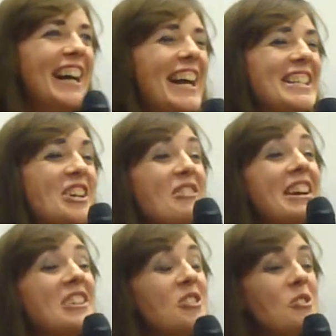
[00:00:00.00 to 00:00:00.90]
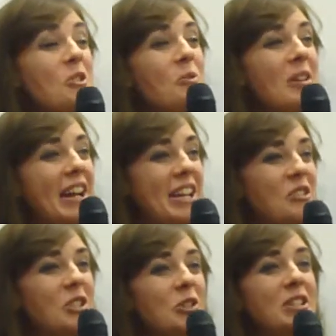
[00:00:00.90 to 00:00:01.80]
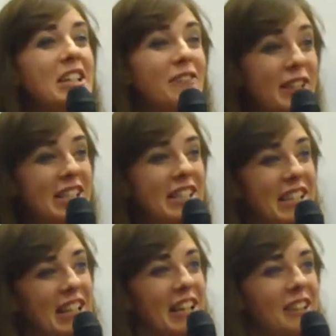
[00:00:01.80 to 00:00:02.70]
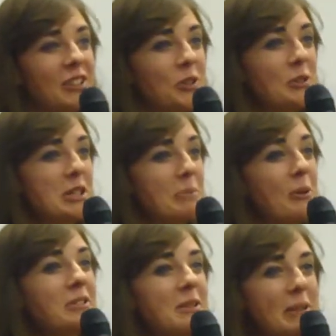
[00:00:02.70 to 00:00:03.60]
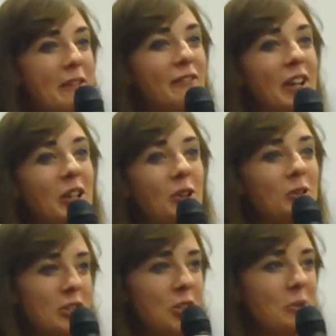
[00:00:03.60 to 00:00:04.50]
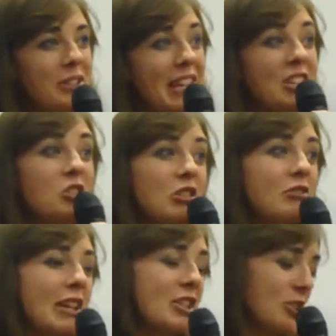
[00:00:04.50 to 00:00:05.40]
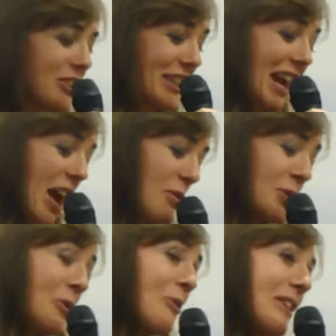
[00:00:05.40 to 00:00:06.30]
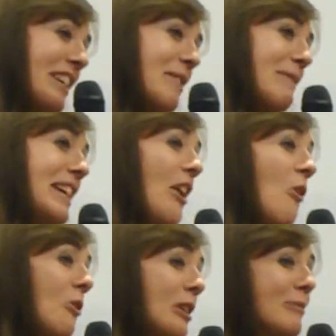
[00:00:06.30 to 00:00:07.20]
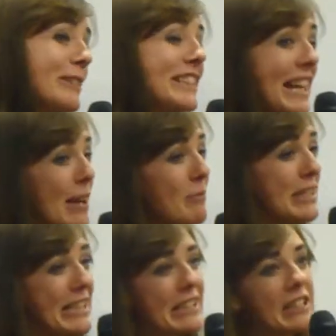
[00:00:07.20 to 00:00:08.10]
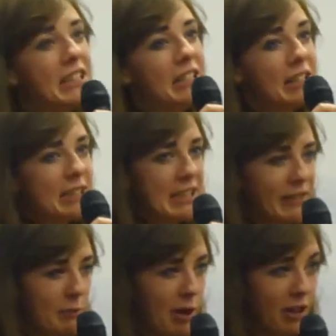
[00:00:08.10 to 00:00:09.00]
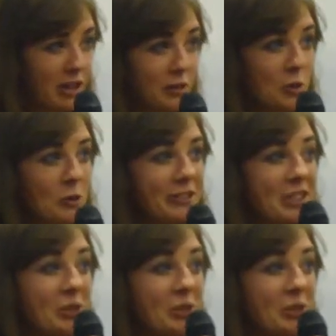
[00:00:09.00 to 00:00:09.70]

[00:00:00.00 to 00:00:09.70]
And so I knew when I introduced Kavinsky, who is supposed to be a fellow student and street racer, that I was going to be horribly tempted to give him a heart of gold.